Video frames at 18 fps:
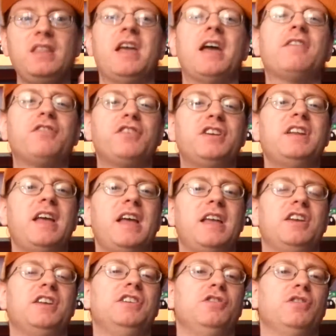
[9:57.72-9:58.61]
every
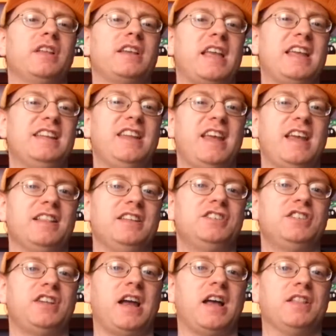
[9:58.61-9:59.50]
day you can do like a
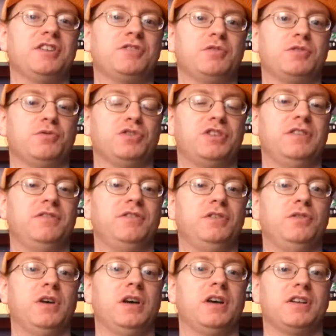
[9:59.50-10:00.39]
daily challenge which will give
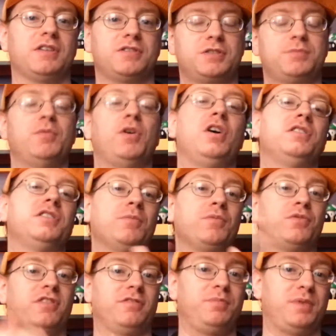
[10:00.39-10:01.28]
you a small
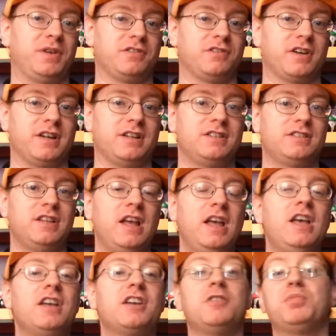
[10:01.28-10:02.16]
number of Picrites
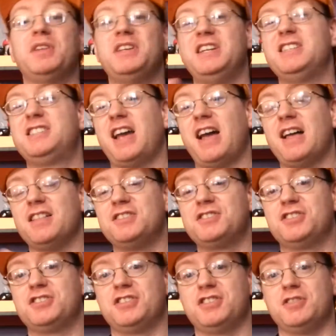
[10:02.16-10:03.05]
completing
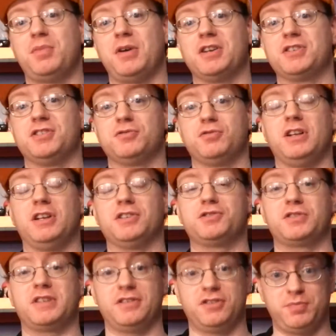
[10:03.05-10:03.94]
challenges in the puzzles will
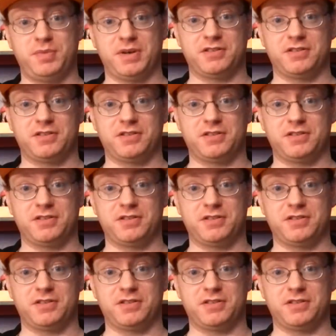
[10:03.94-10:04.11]
also get you